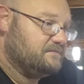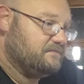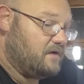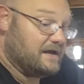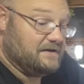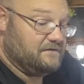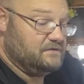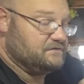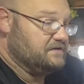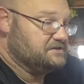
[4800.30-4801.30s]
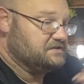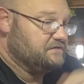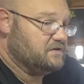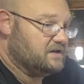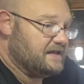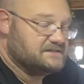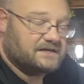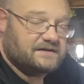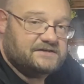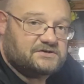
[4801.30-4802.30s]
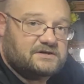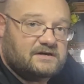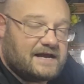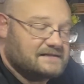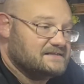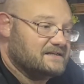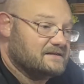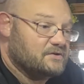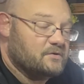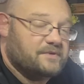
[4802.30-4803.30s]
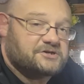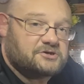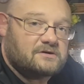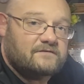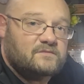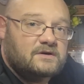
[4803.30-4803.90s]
All I got to do is finish this foot elastic, and these are done. I can do a picture of them.